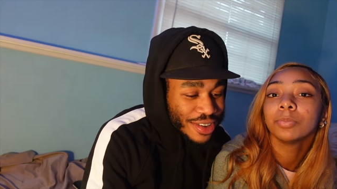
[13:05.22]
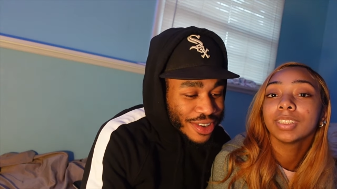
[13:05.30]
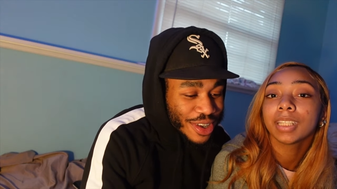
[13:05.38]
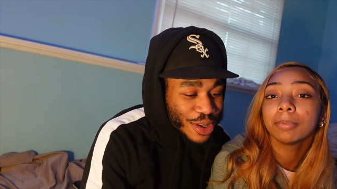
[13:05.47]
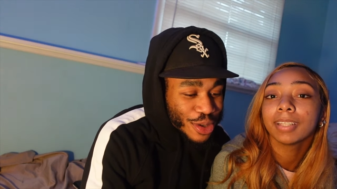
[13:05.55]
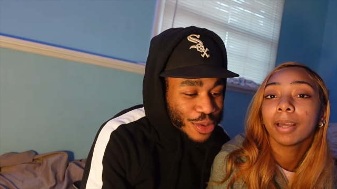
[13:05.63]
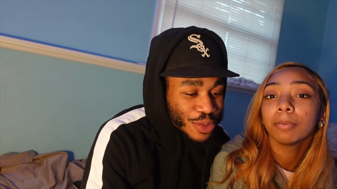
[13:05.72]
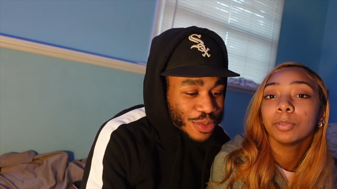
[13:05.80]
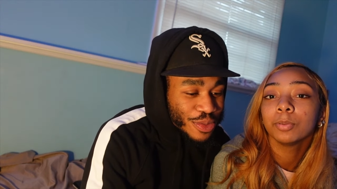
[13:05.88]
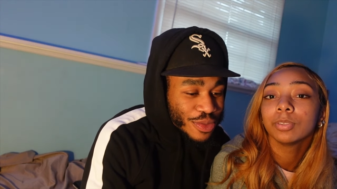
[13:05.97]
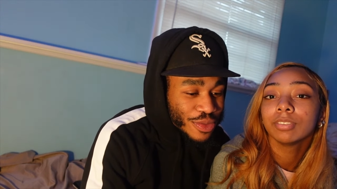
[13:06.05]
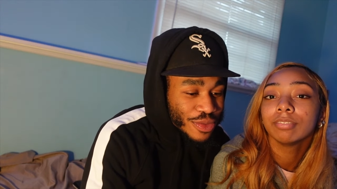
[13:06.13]
Speaker 1: What type of time
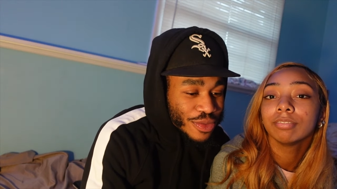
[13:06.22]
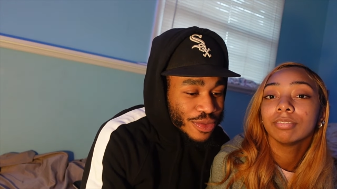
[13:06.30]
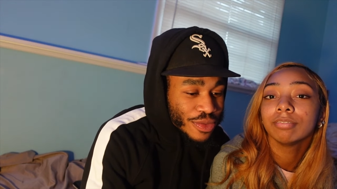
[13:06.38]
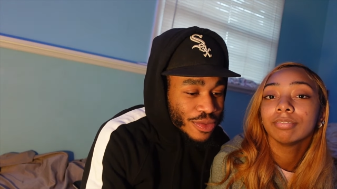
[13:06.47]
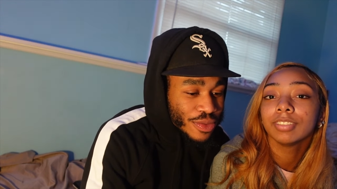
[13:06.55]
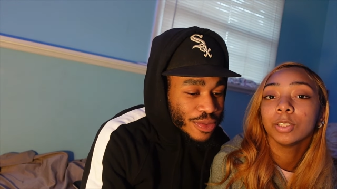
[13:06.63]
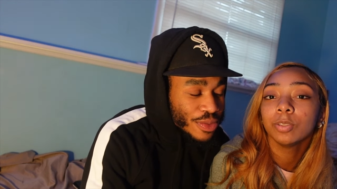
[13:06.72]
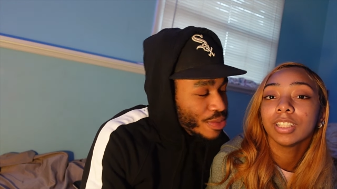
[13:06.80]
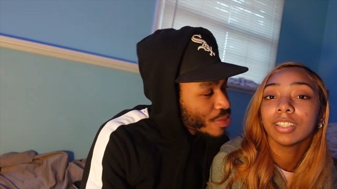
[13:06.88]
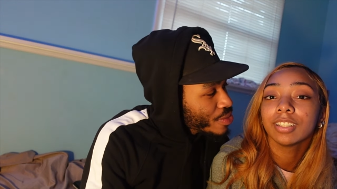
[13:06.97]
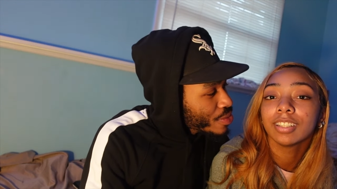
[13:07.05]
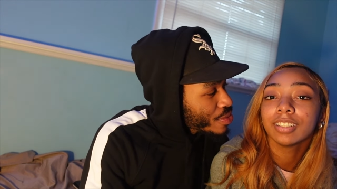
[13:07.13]
you on? You
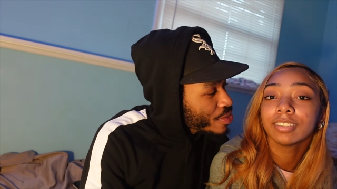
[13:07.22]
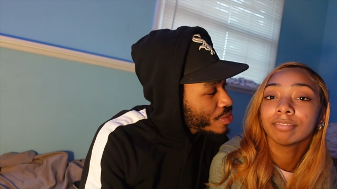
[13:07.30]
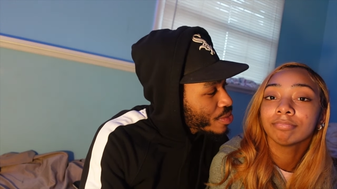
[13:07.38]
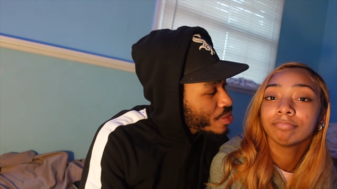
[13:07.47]
leaning in.